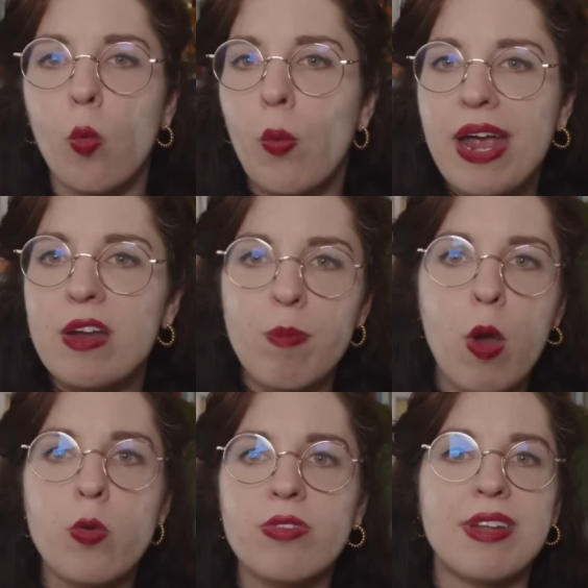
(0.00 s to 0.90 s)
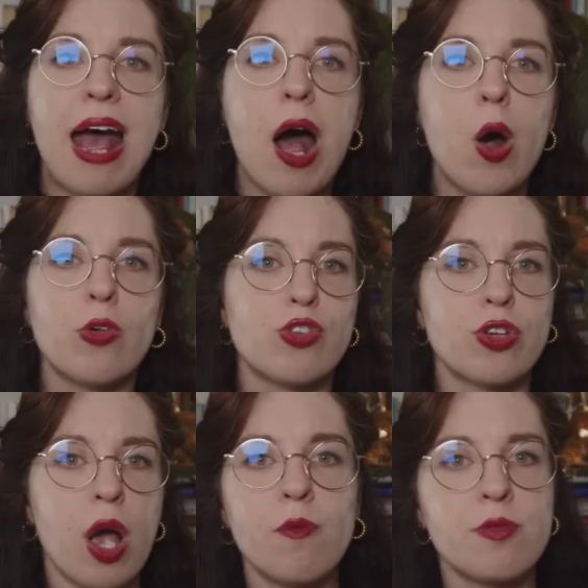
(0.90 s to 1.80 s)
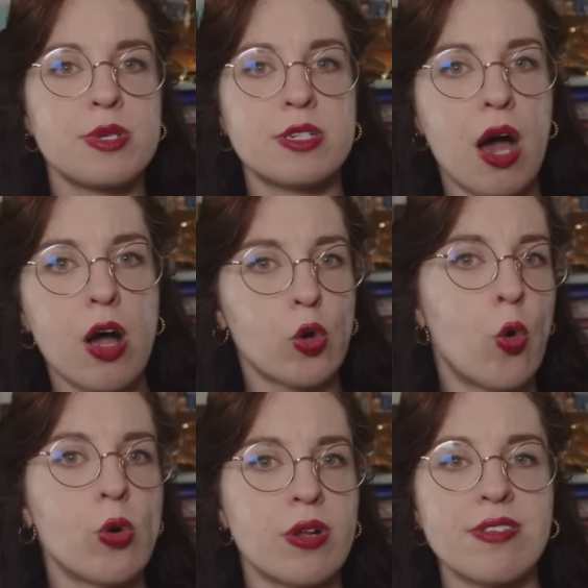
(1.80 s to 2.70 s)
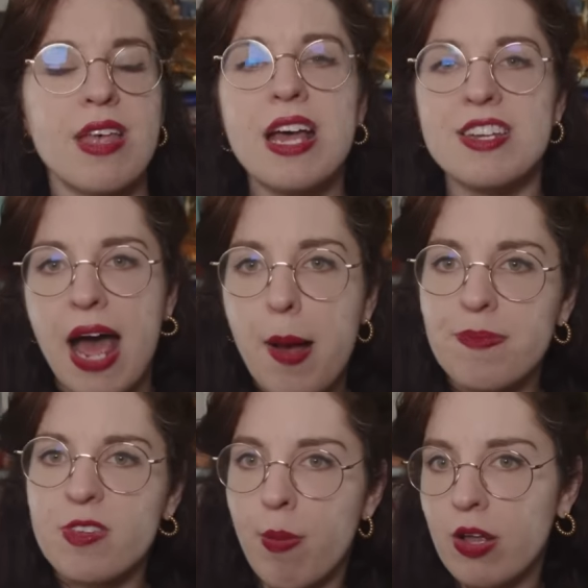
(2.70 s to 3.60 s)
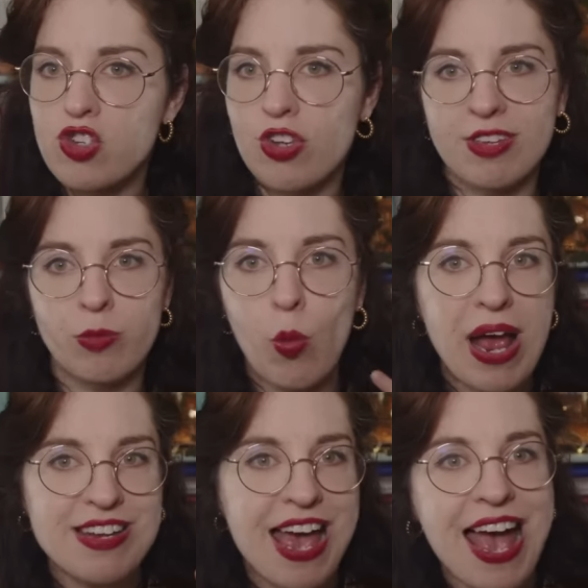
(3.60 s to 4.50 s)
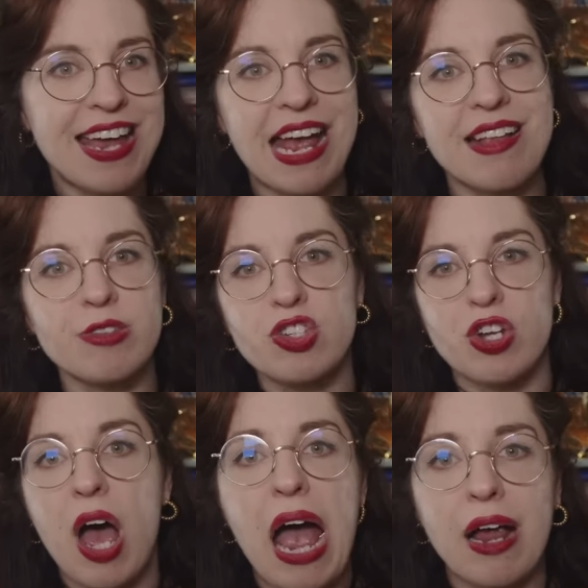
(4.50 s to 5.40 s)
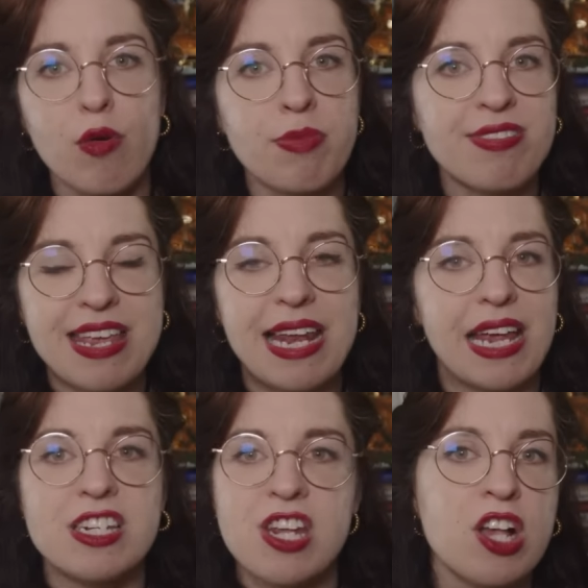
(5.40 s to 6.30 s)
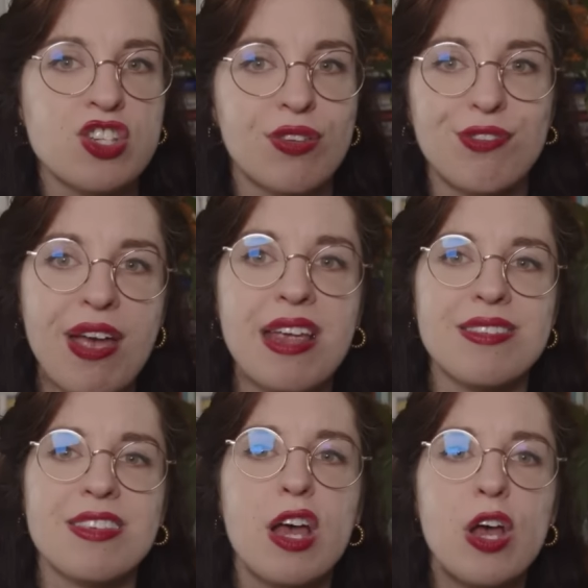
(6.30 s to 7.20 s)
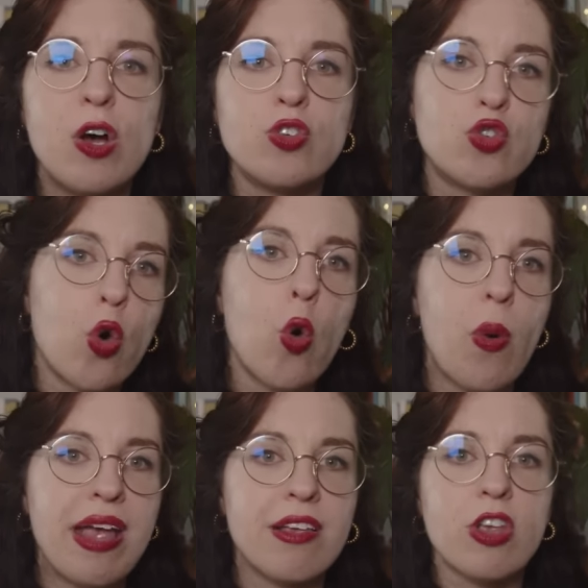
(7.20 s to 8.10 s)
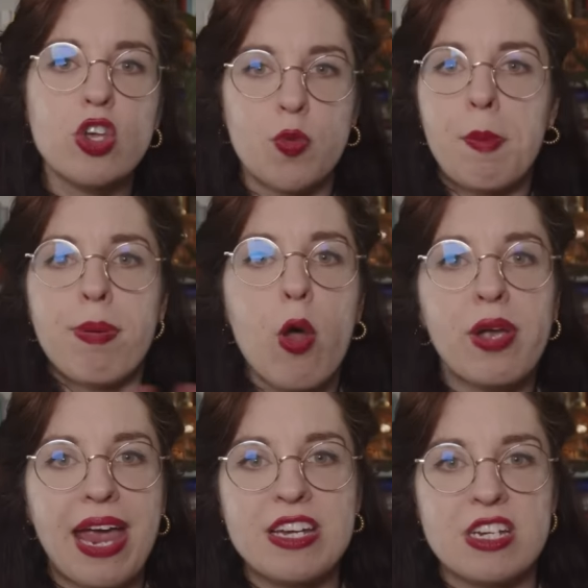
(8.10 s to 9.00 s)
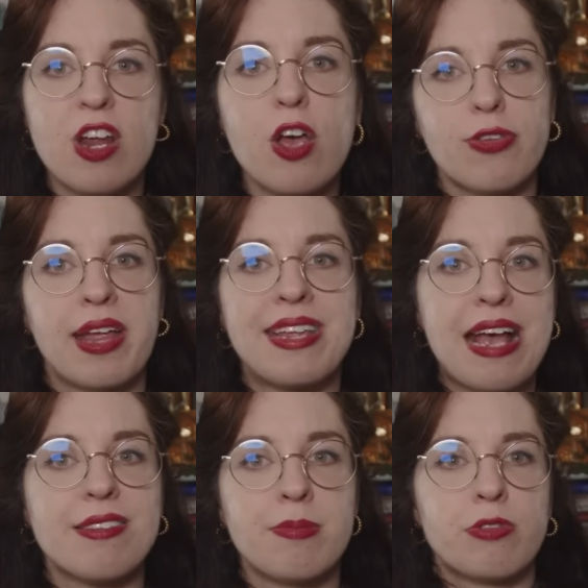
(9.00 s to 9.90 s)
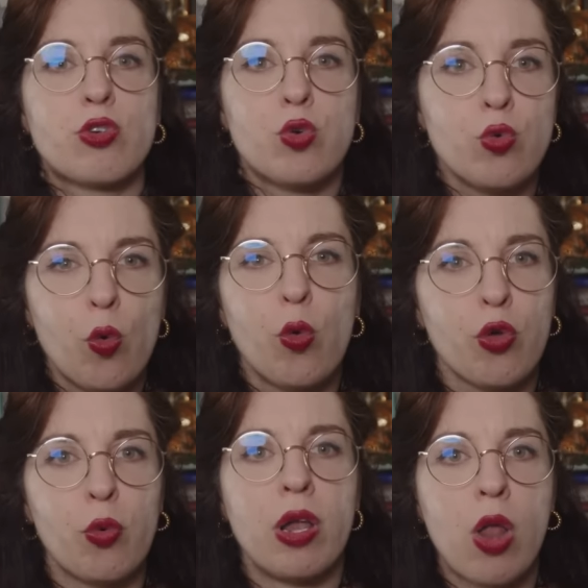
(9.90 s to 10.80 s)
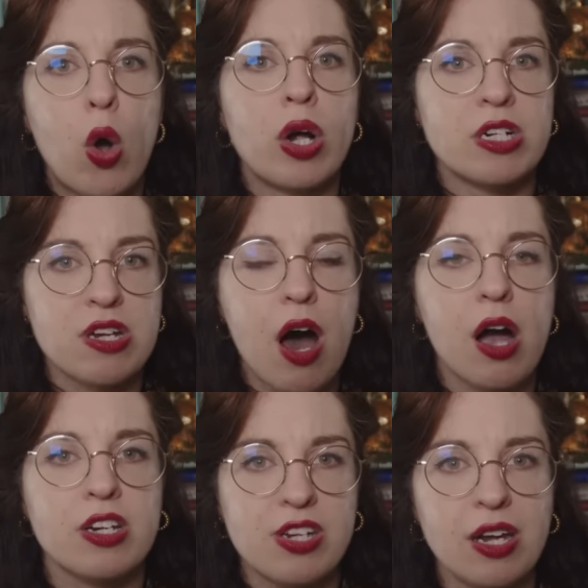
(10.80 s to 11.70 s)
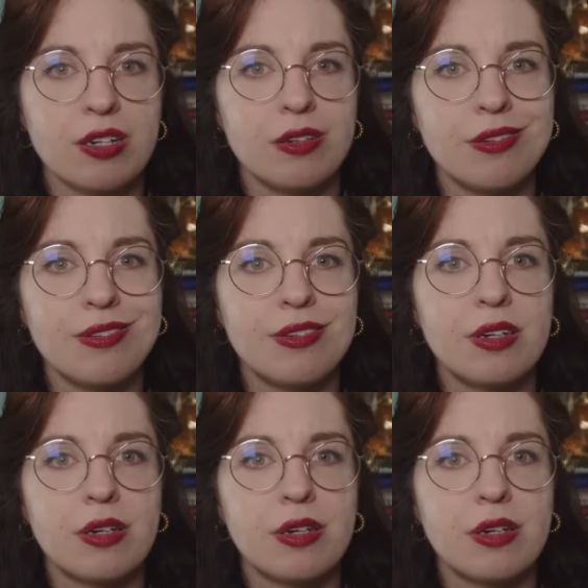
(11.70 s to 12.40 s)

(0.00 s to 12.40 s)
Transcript: Weird moans and howls should come from the dark corners. Damp sponges and wet hairnets should hang from the ceiling and touch his face. Doorways should be blockaded so that guests must crawl through a long, dark tunnel.